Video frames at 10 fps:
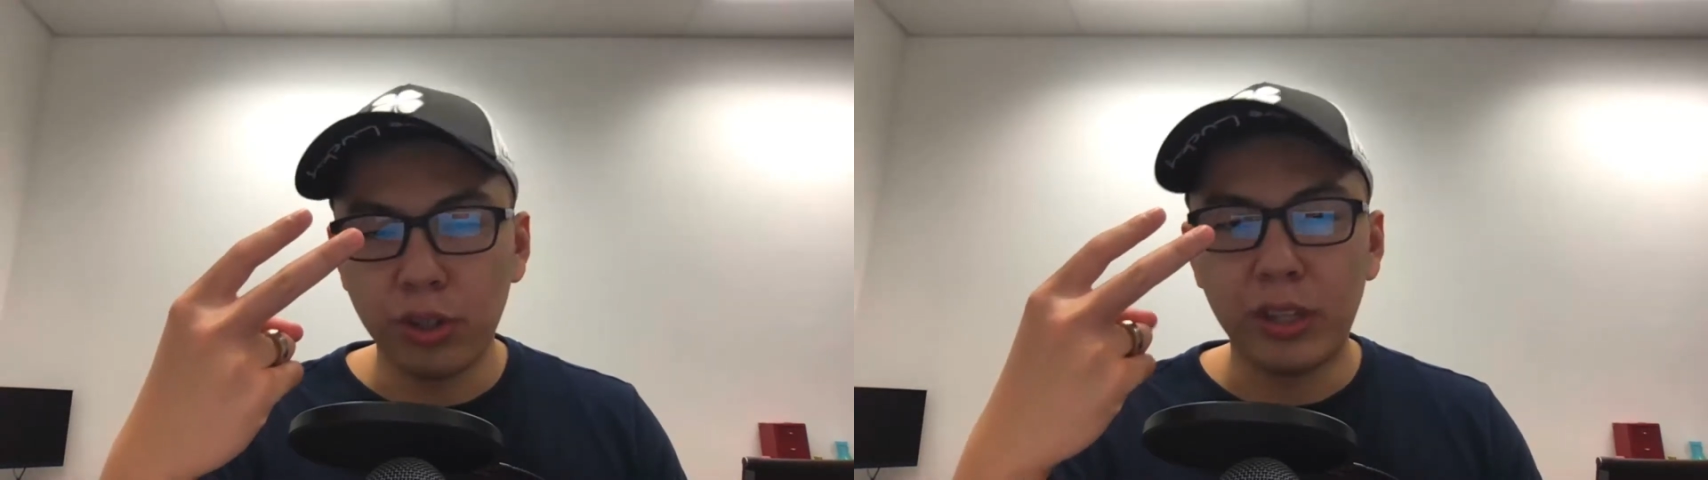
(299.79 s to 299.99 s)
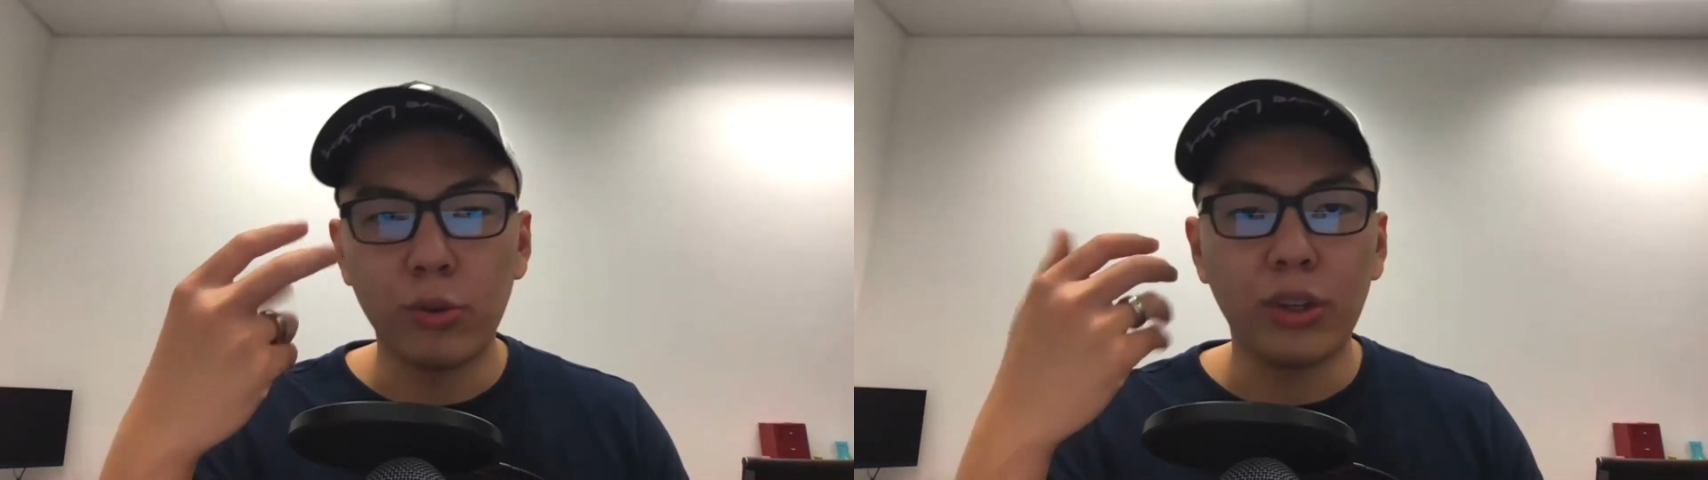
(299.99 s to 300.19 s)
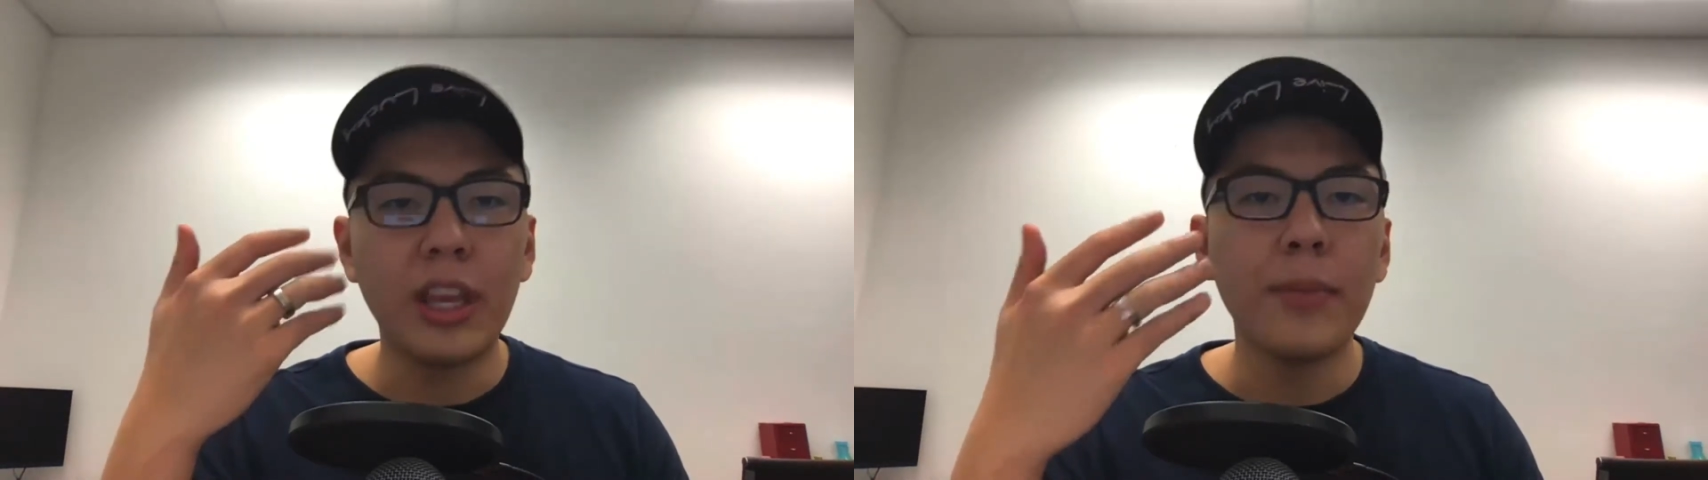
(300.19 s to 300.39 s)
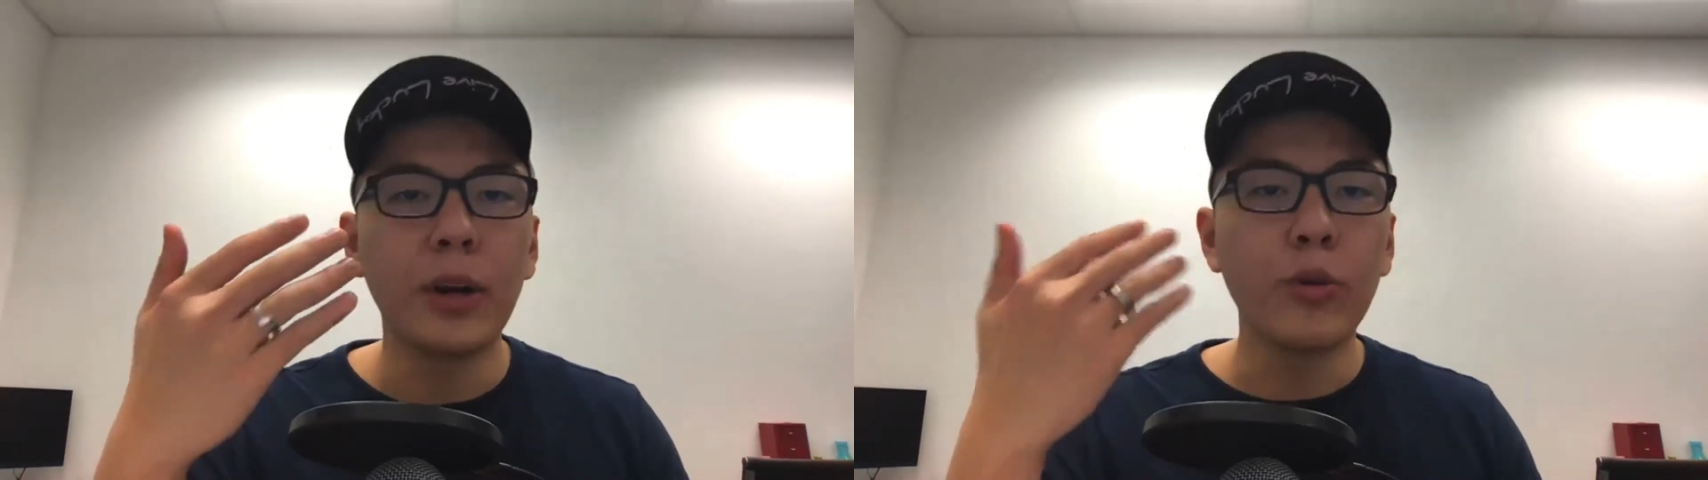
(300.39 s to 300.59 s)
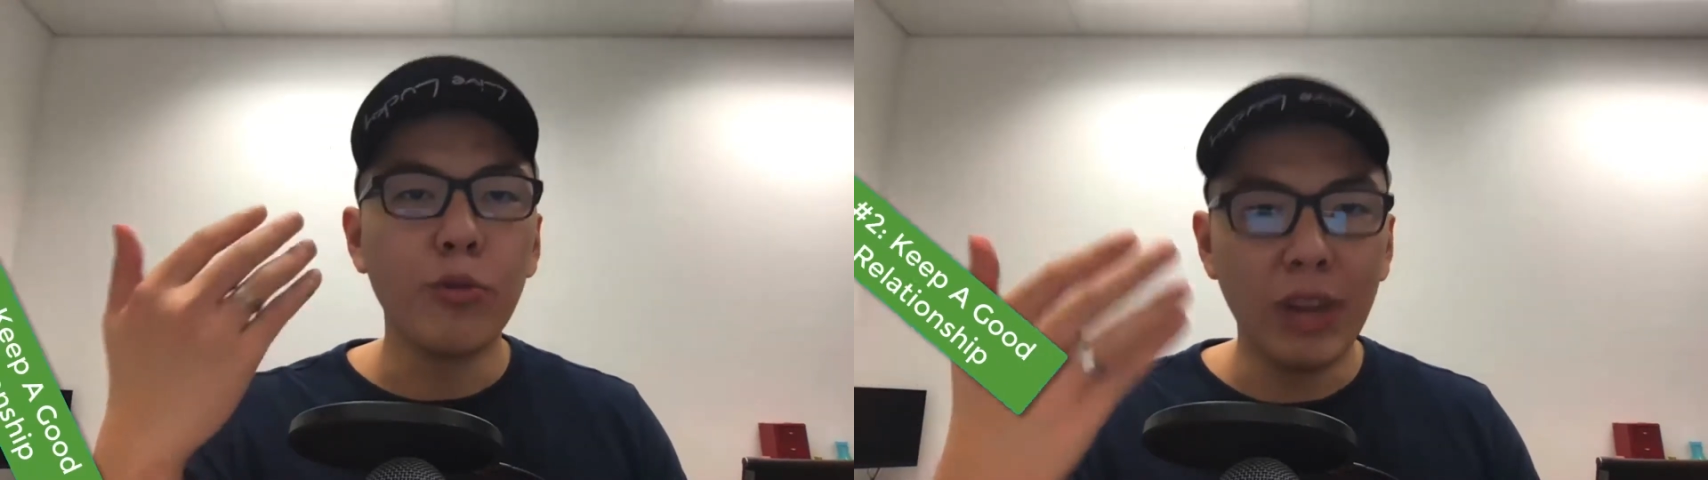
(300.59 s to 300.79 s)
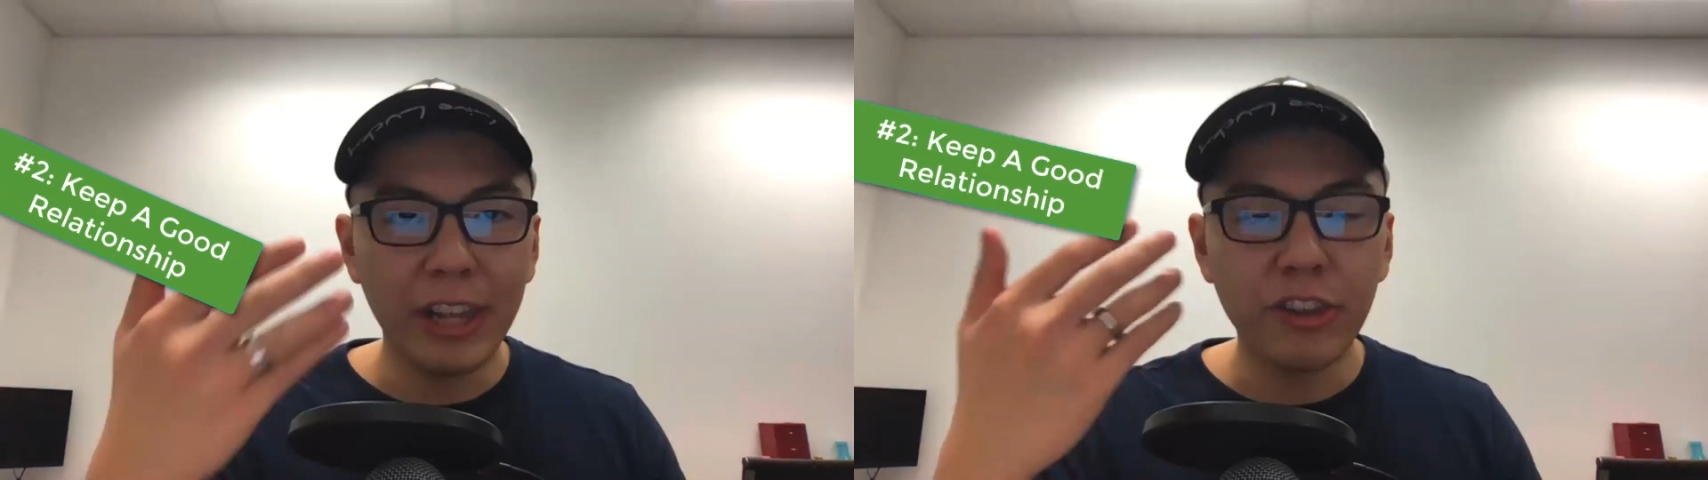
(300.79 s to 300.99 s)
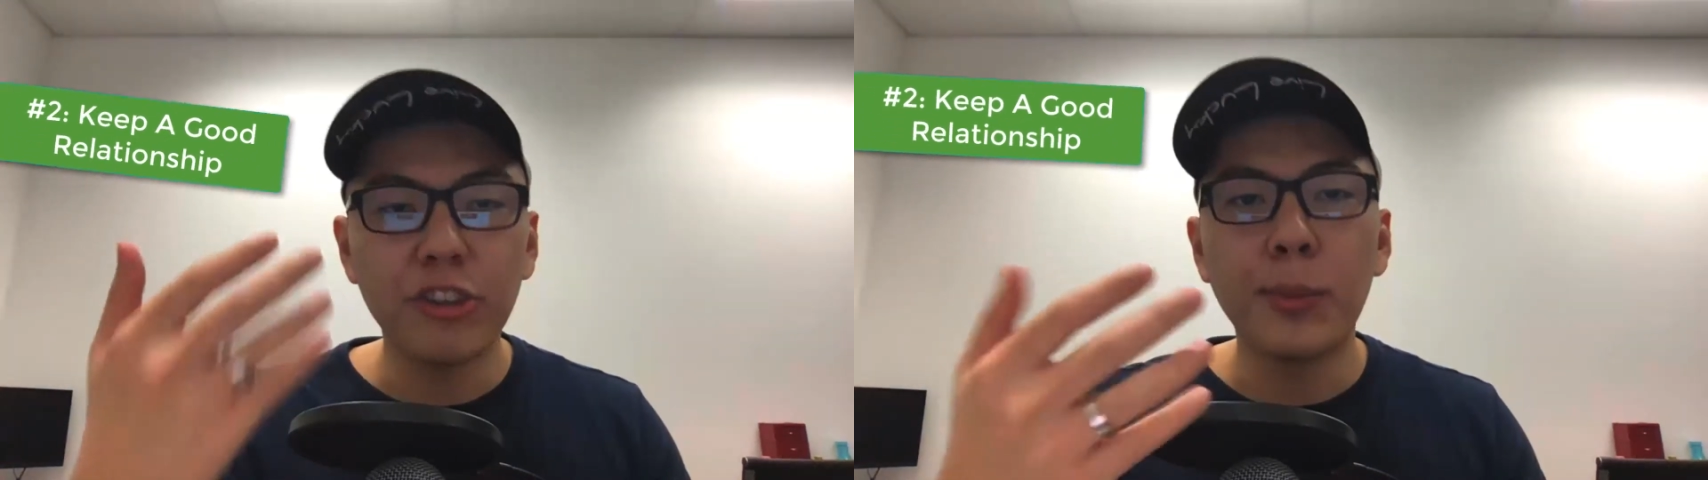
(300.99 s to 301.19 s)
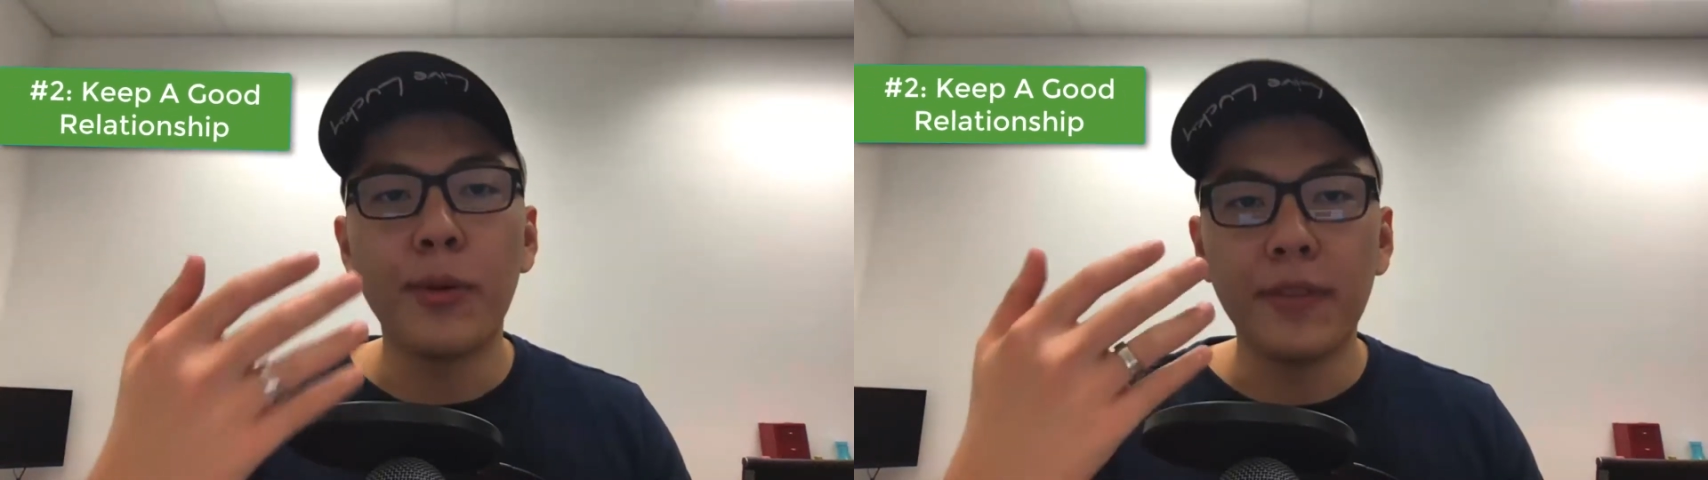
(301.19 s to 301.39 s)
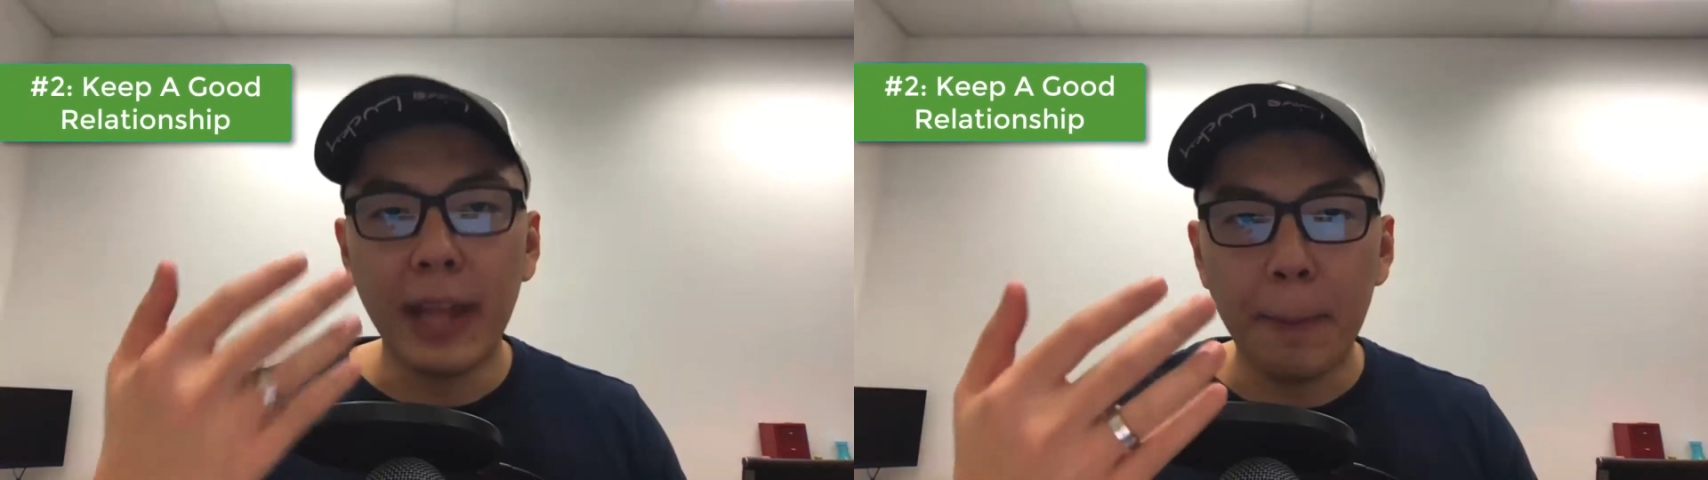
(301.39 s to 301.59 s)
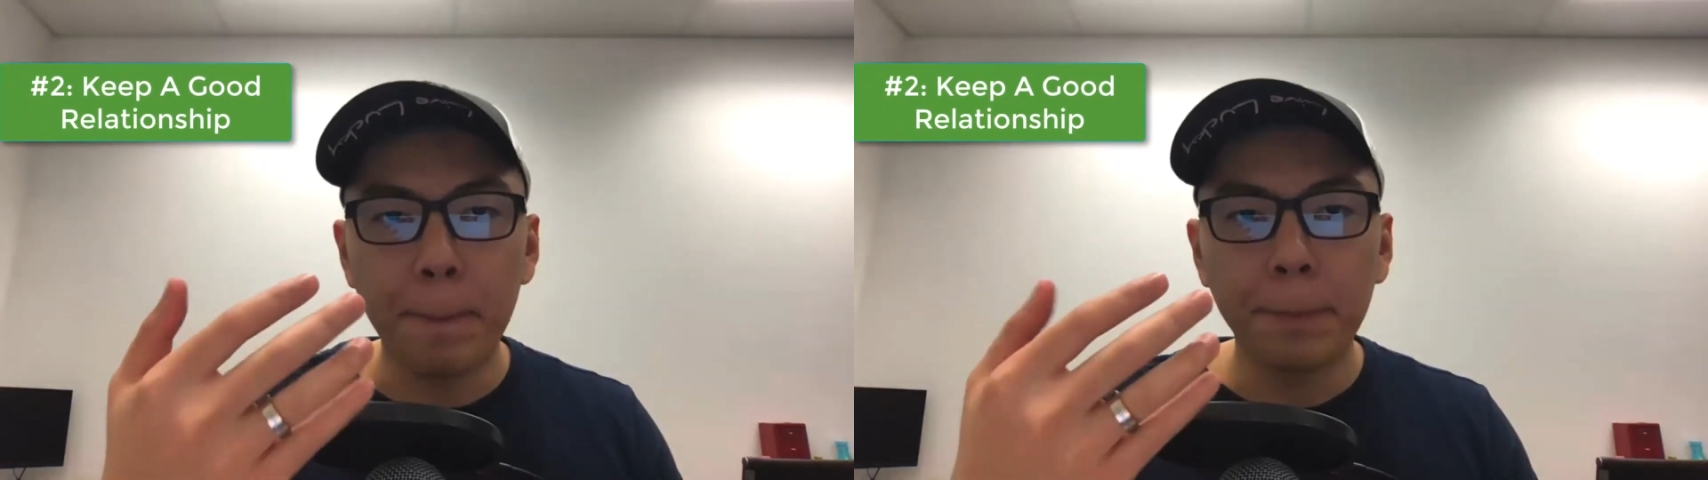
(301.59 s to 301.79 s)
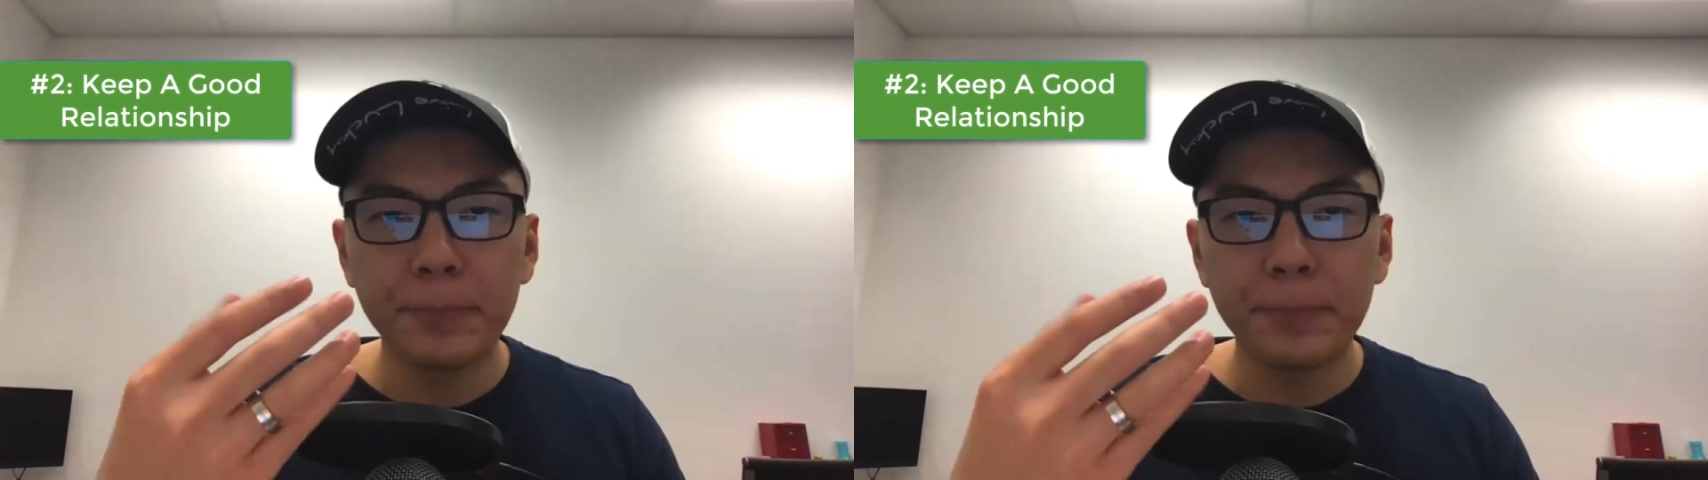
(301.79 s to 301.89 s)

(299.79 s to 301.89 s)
is to keep a good relationship with them.